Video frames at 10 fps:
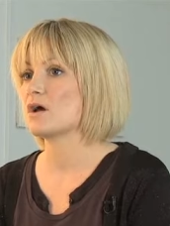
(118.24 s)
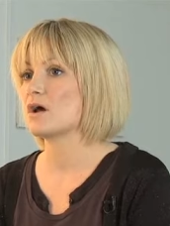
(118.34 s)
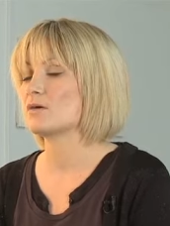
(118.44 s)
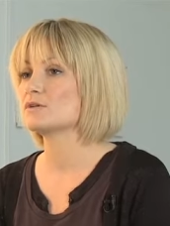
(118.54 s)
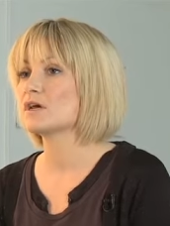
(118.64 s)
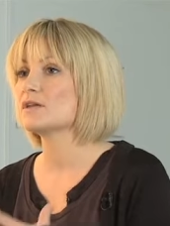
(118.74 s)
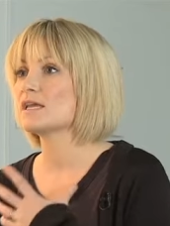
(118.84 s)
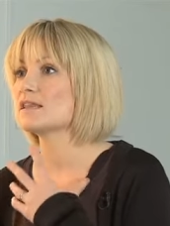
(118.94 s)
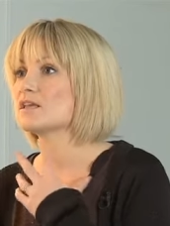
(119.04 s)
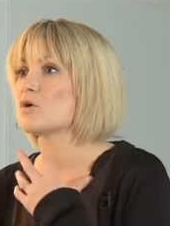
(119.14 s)
I would only
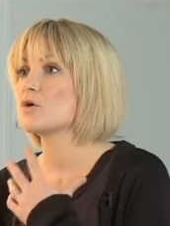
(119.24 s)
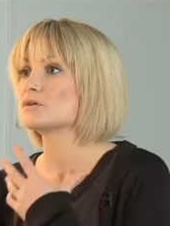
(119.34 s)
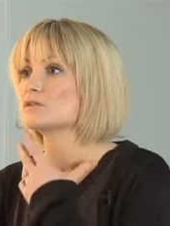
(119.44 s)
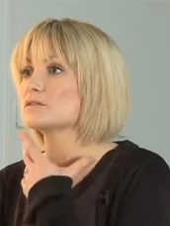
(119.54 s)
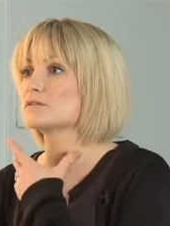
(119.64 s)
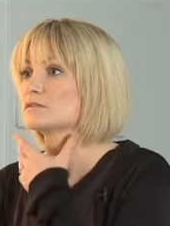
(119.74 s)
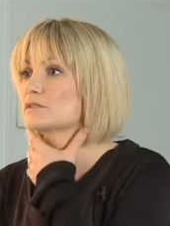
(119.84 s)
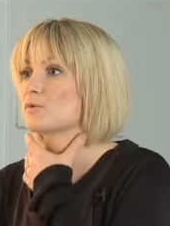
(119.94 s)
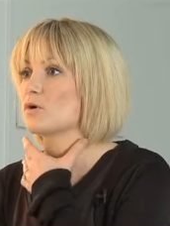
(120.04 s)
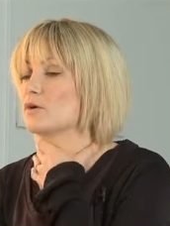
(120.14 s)
get the odd
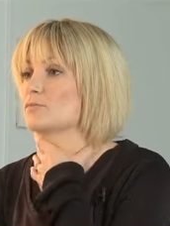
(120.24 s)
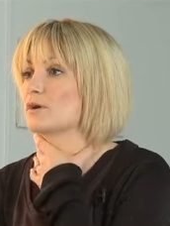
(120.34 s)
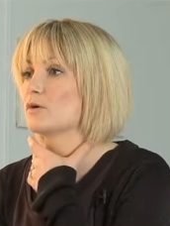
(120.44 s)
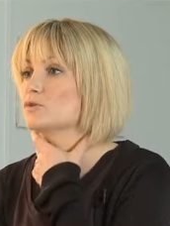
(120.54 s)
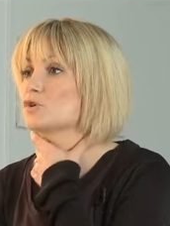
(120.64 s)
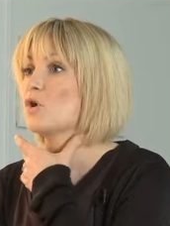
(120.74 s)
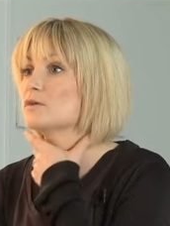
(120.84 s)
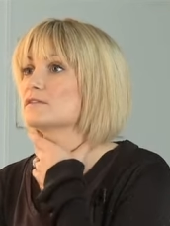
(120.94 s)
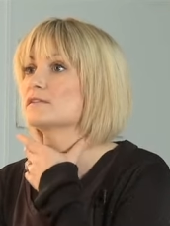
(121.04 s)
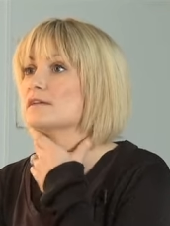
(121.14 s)
spot, but I would
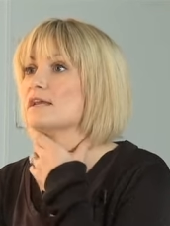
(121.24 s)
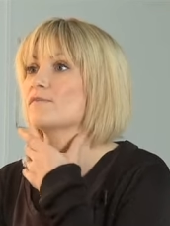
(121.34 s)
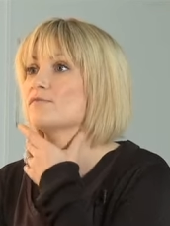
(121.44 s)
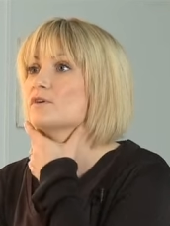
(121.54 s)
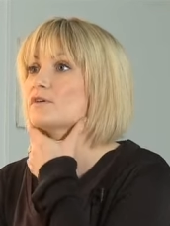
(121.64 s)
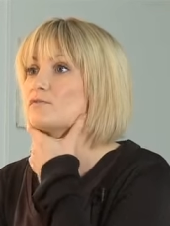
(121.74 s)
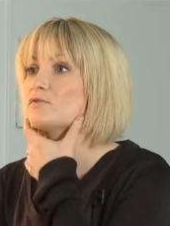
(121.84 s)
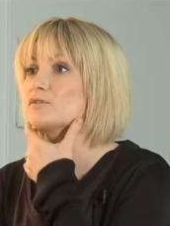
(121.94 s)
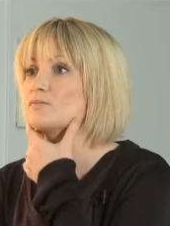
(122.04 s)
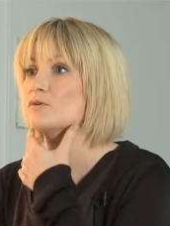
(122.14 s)
constantly have three or
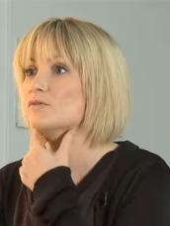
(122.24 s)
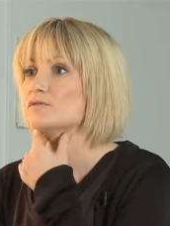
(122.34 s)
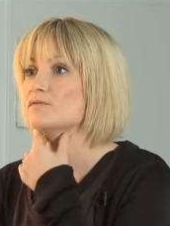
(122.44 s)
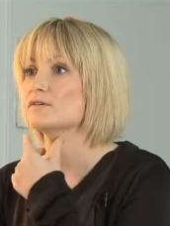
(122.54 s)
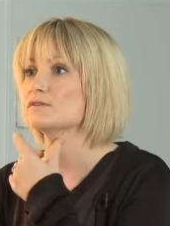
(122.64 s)
four spots, very